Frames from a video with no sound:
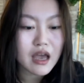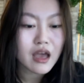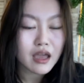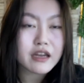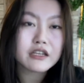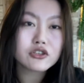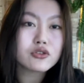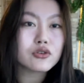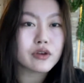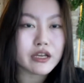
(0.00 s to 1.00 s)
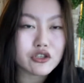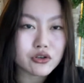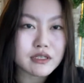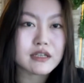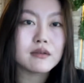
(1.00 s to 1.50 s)
in addition to your
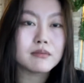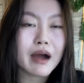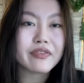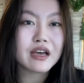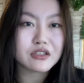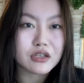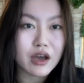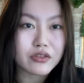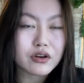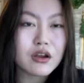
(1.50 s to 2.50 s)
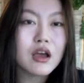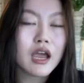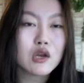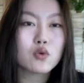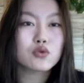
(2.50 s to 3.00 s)
interests, and combine that together
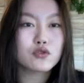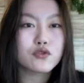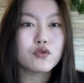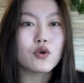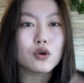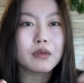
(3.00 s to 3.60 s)
in order to form